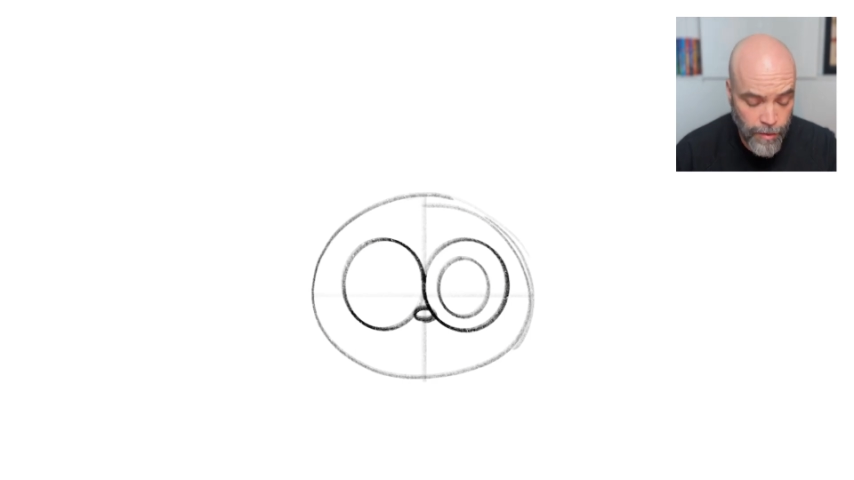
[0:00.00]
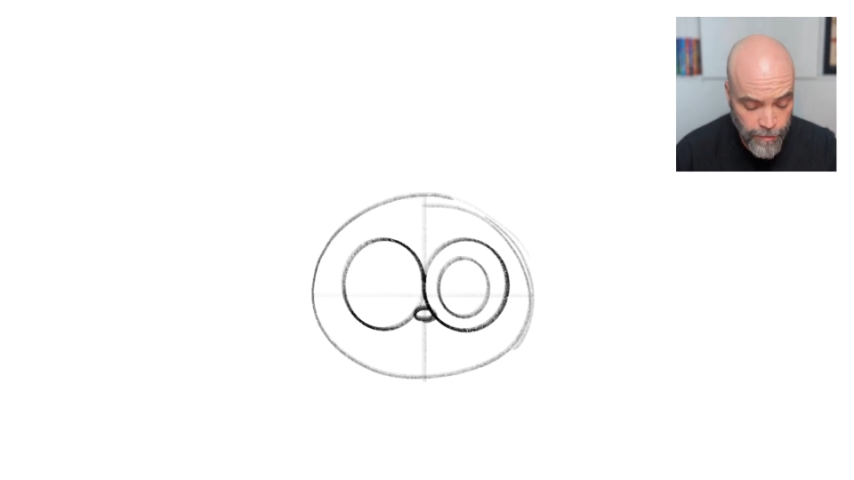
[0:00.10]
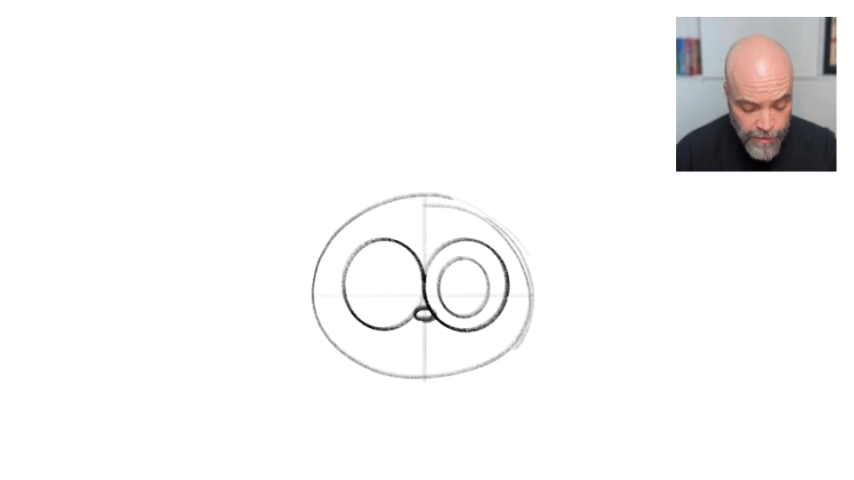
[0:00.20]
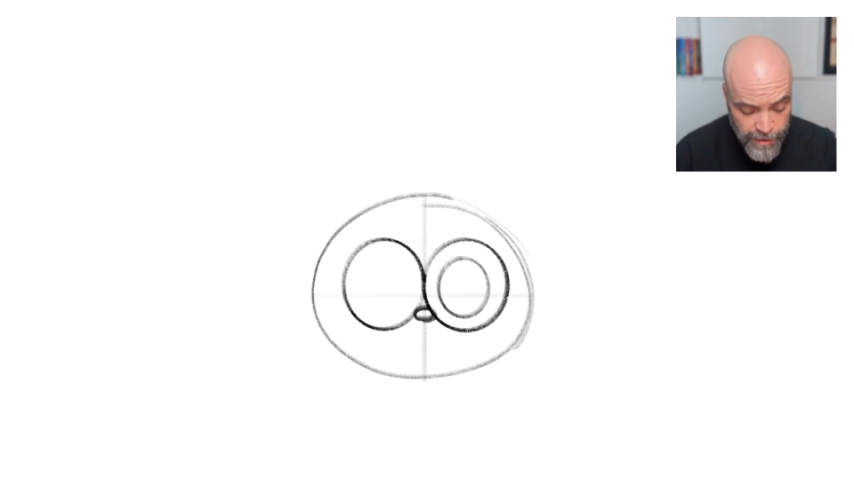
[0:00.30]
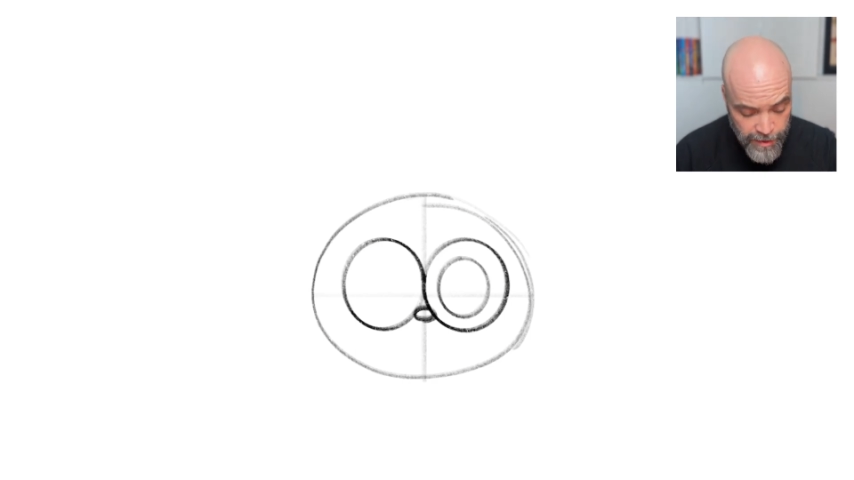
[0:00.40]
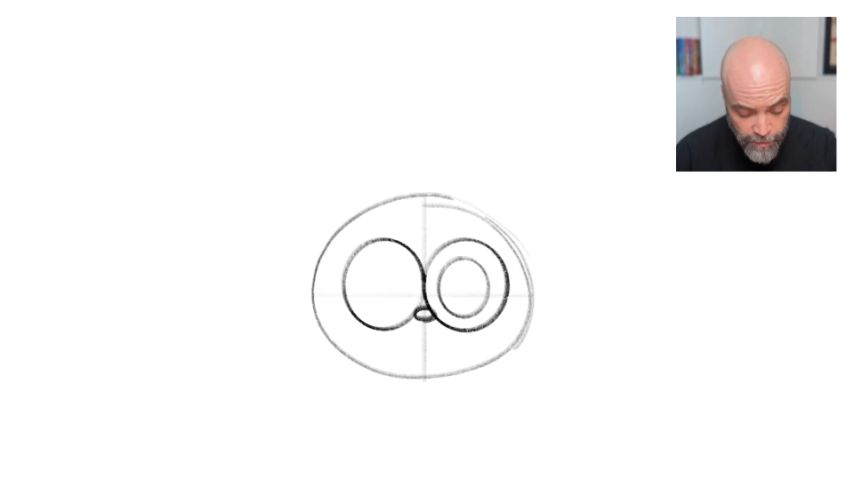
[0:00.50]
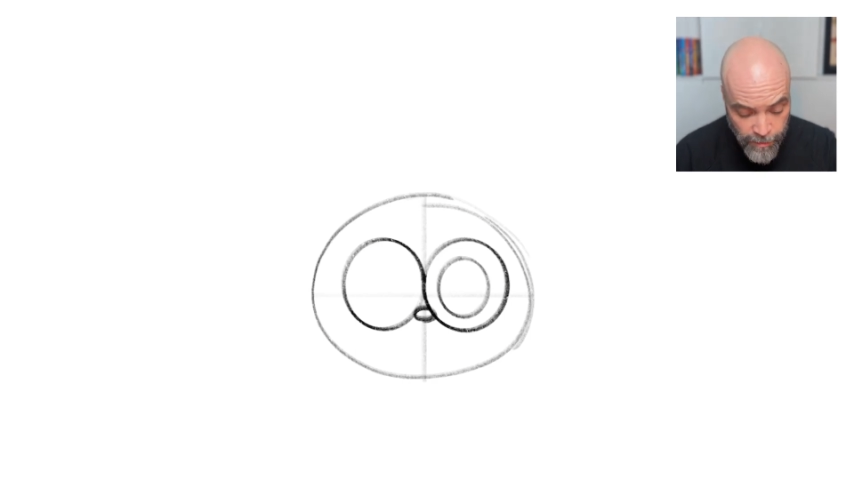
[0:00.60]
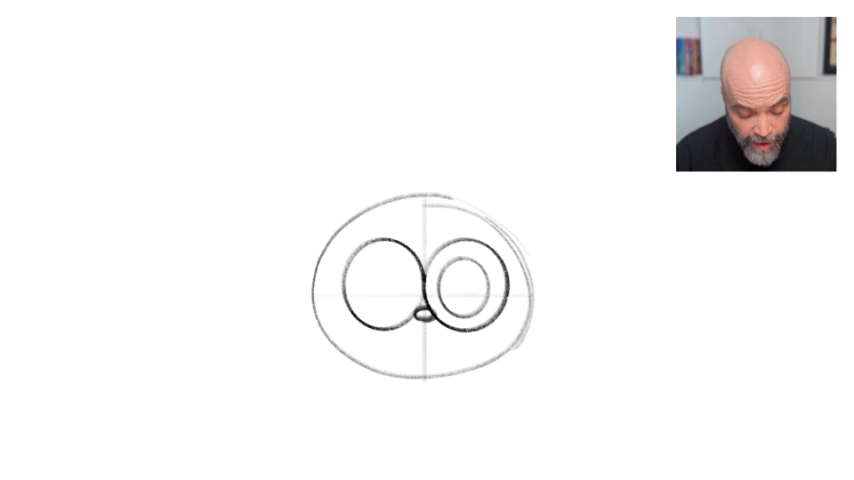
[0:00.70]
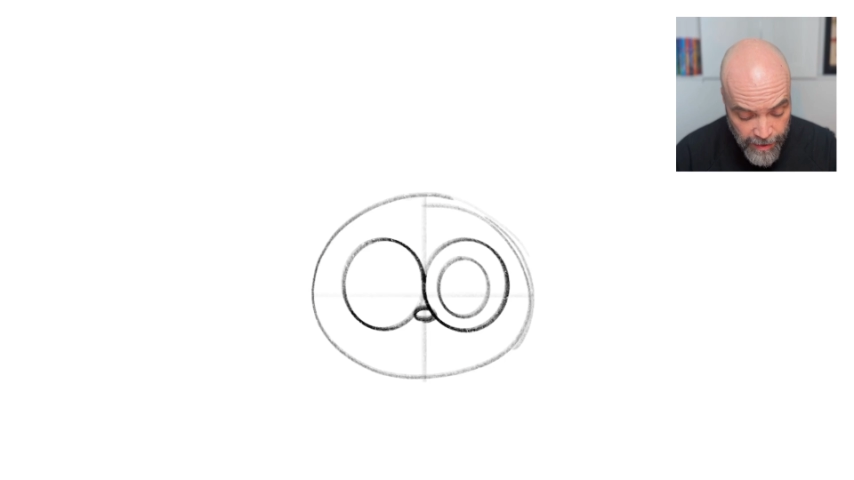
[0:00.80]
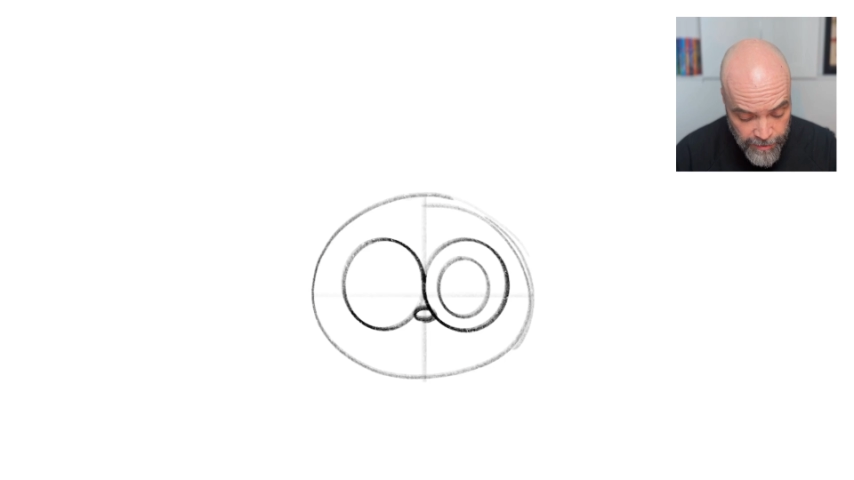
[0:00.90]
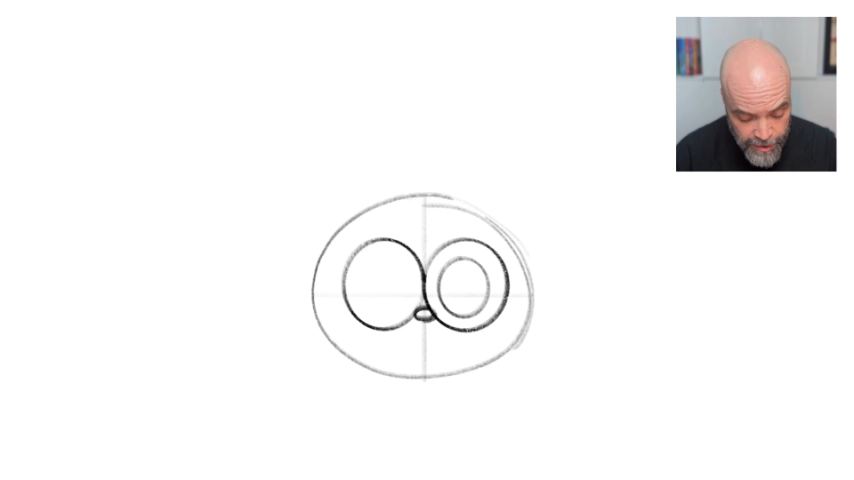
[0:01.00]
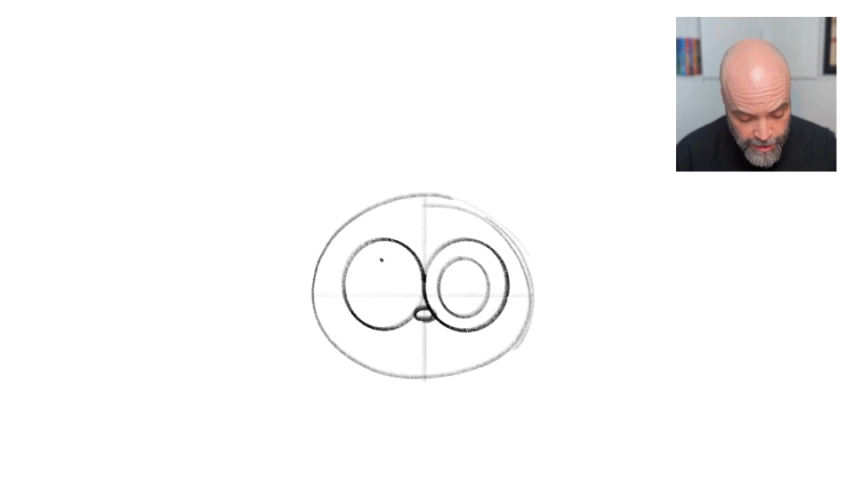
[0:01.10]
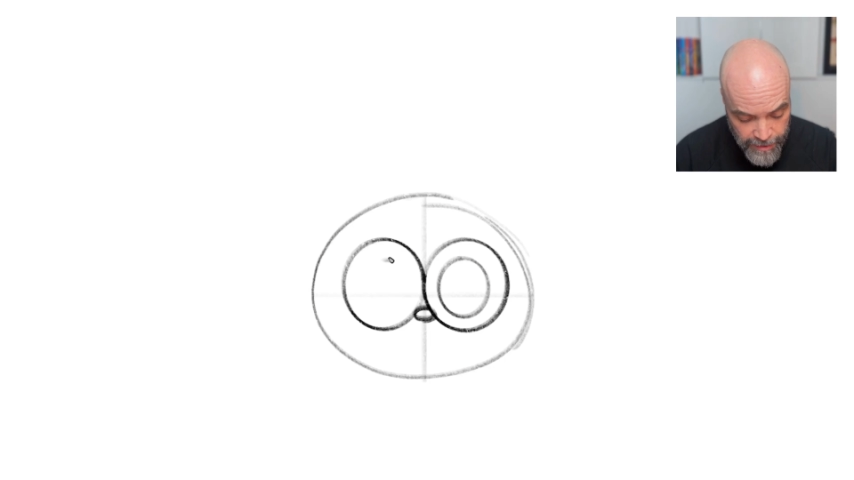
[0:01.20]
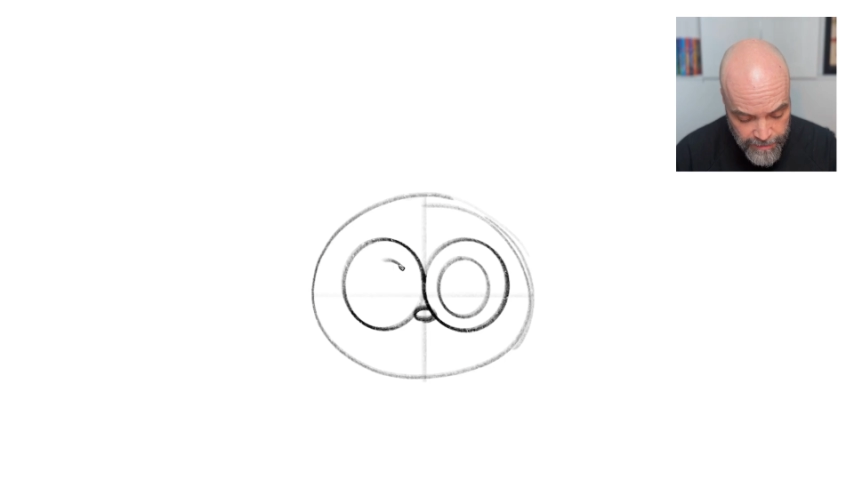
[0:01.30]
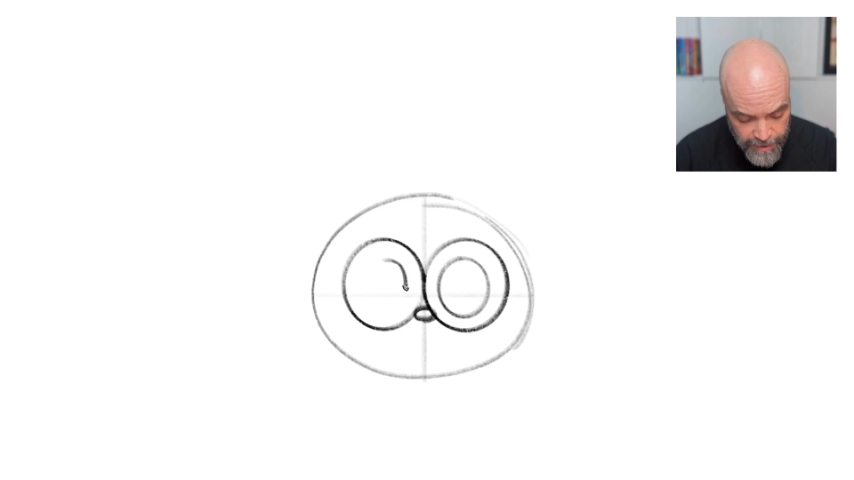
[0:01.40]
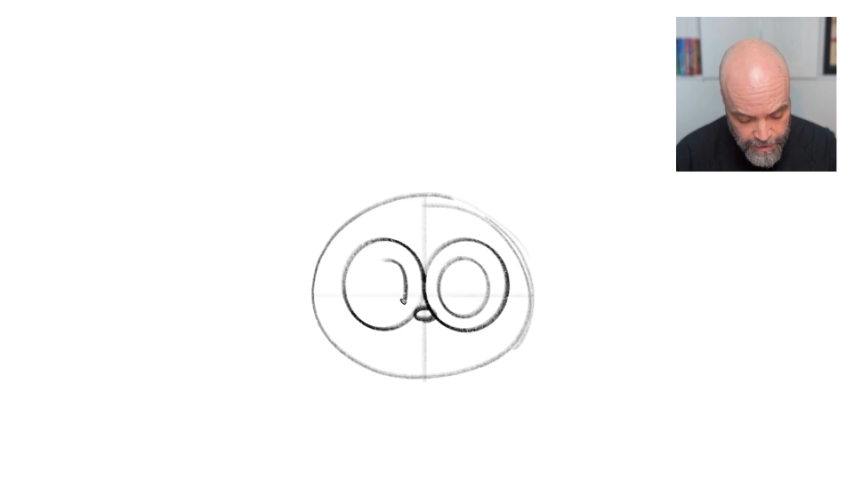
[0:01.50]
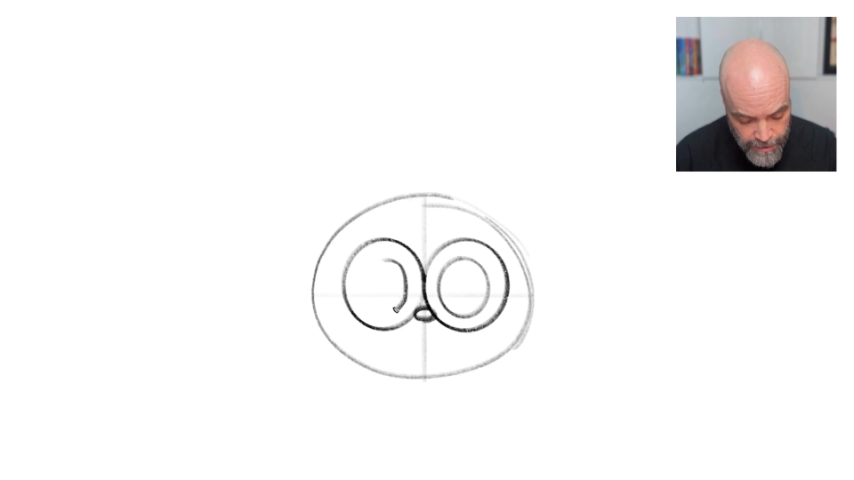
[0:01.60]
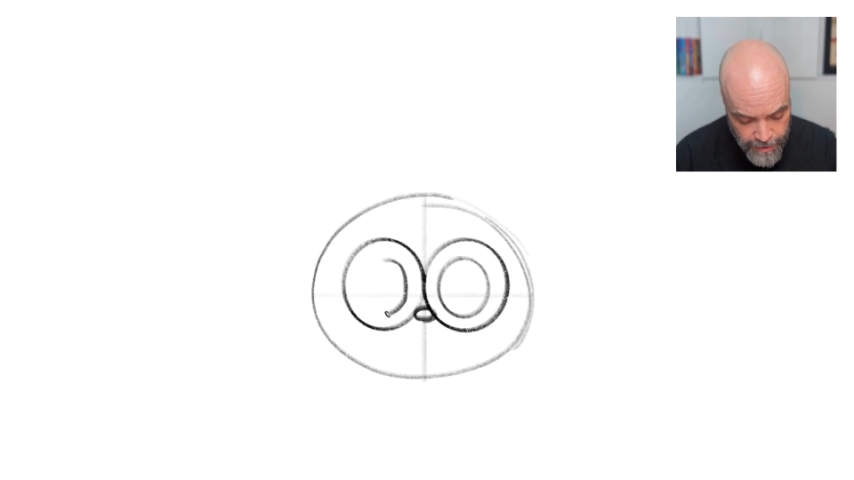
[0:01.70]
ovals and round shapes.